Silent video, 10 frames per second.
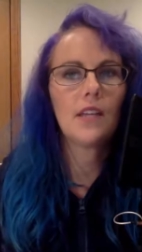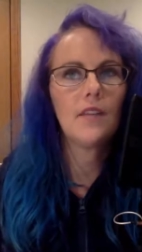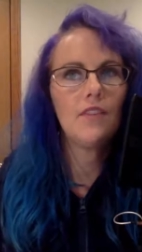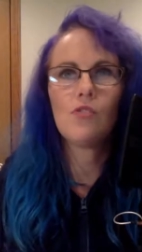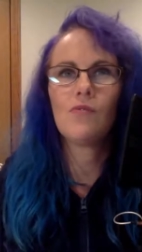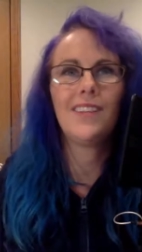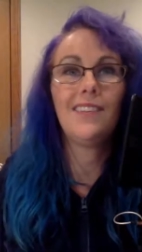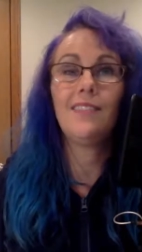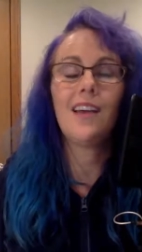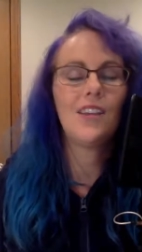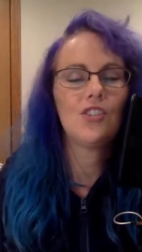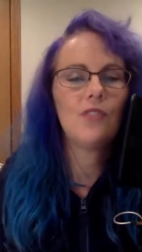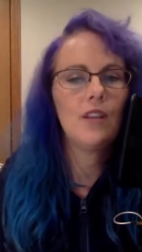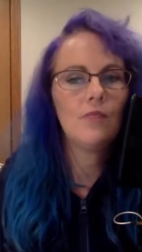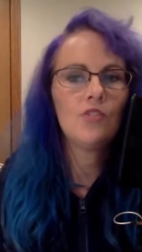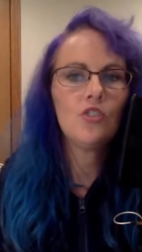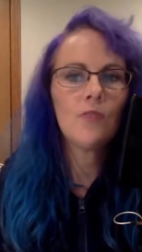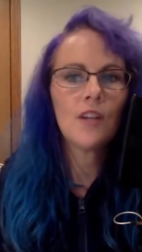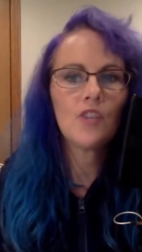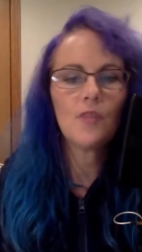Like if you don't really like geranium too much,